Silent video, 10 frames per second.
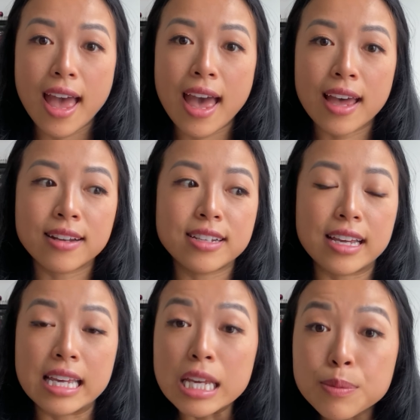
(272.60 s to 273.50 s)
And
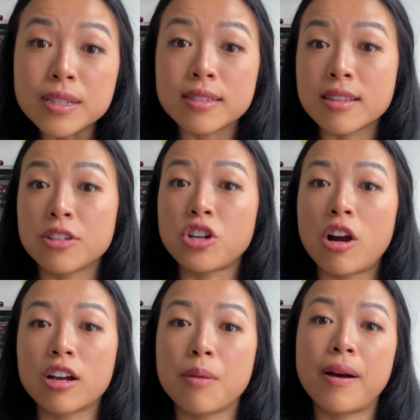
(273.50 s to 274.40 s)
it keeps us in the
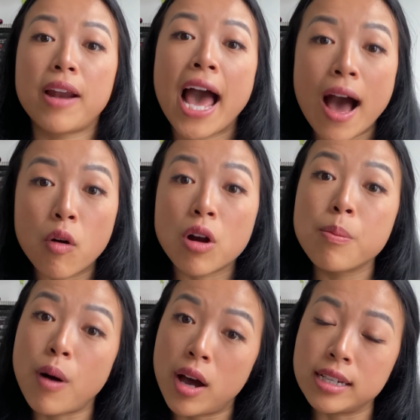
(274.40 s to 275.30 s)
dark about how
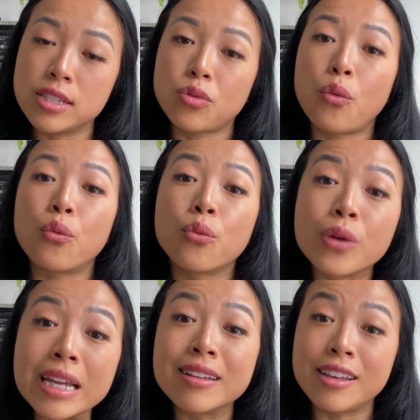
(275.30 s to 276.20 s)
our bodies
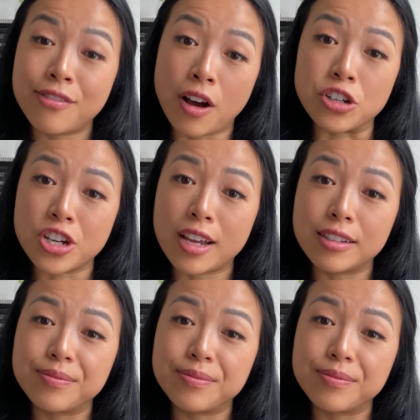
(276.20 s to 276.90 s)
really function.